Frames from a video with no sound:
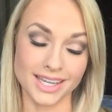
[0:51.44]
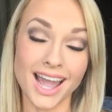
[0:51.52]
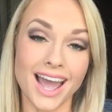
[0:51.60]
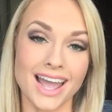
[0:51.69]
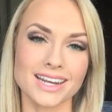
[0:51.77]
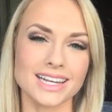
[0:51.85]

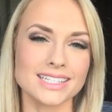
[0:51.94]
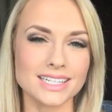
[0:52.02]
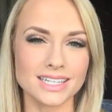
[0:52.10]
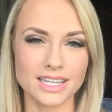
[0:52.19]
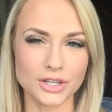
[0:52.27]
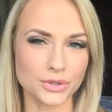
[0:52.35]
Yeah, and I
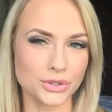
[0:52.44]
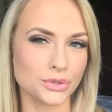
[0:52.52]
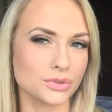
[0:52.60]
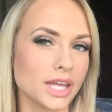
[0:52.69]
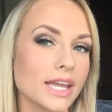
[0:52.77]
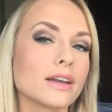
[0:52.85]
didn't
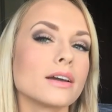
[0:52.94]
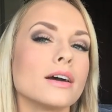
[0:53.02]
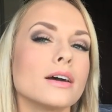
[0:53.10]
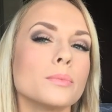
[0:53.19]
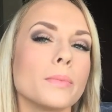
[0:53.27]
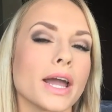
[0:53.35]
include like
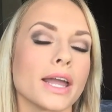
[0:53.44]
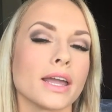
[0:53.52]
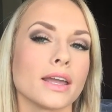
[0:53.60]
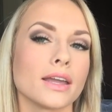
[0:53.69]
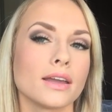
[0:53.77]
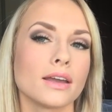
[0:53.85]

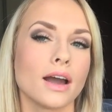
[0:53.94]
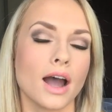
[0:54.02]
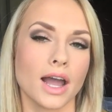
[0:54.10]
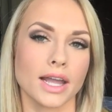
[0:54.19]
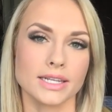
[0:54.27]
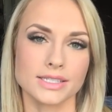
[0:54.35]
my
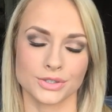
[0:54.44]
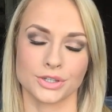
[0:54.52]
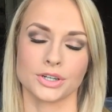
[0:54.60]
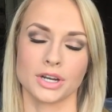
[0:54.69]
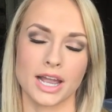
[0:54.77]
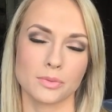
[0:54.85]
eyes
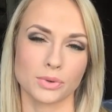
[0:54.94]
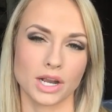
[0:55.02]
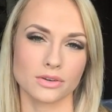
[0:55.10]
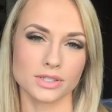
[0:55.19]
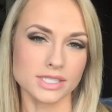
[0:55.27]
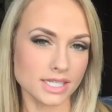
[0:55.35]
or
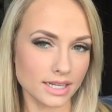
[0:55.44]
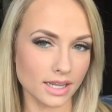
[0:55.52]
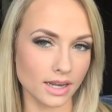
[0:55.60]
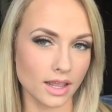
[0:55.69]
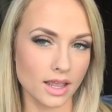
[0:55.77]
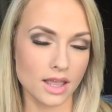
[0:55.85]
eyebrows in
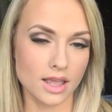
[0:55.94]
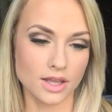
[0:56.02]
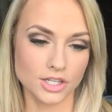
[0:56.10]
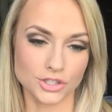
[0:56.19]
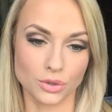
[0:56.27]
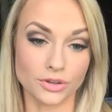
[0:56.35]
it,
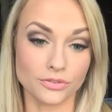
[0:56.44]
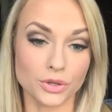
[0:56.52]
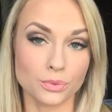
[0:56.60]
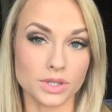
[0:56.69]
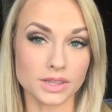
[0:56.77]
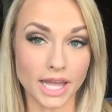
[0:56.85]
so if
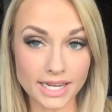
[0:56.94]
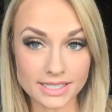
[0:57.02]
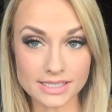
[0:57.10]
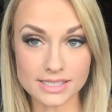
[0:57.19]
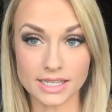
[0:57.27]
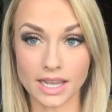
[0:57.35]
you would like
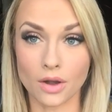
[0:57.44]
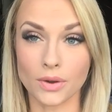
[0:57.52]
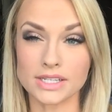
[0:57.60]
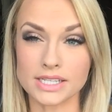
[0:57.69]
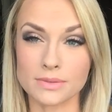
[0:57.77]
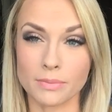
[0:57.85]
to see how
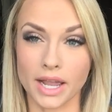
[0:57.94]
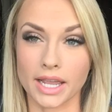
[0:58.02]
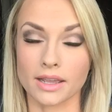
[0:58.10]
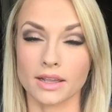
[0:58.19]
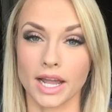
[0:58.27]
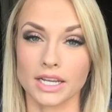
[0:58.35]
I did
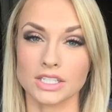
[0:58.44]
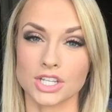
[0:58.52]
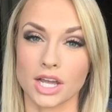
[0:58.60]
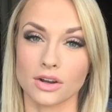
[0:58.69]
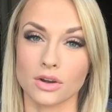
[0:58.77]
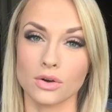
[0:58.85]
my
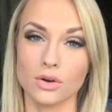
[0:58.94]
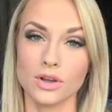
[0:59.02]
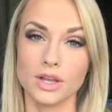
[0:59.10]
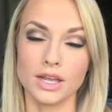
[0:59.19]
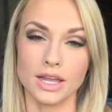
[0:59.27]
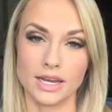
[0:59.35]
eyeshadow
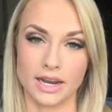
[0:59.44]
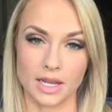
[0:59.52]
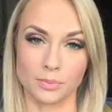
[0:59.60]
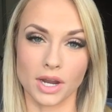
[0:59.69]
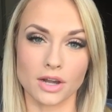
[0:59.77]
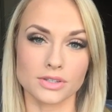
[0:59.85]
and
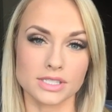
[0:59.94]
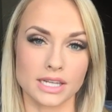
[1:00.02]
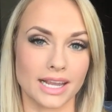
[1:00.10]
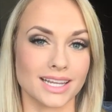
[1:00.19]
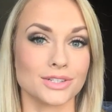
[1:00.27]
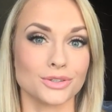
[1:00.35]
eyebrows,
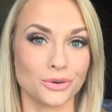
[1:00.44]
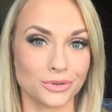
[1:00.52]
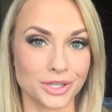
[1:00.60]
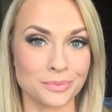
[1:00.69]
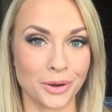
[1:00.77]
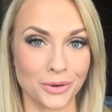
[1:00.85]
I can
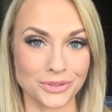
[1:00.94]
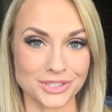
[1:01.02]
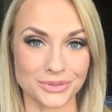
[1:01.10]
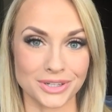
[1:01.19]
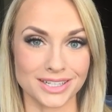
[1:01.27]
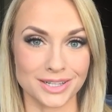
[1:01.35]
totally
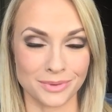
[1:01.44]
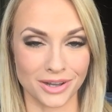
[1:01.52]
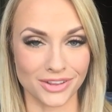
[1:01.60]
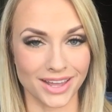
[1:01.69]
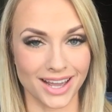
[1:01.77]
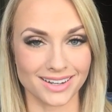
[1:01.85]
post one
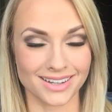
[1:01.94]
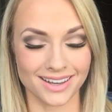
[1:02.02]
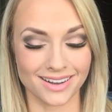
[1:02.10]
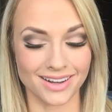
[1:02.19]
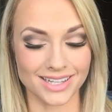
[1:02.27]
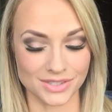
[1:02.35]
about that
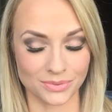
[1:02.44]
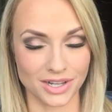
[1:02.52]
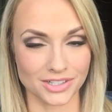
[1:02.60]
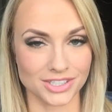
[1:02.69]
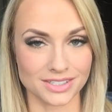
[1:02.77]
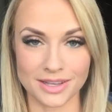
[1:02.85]
as
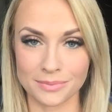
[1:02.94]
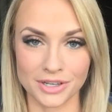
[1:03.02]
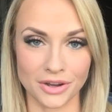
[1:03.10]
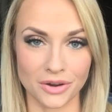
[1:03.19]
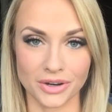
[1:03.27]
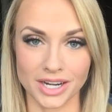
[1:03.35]
well. Just let me
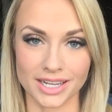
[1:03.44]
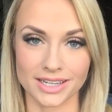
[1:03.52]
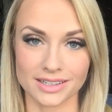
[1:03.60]
know and I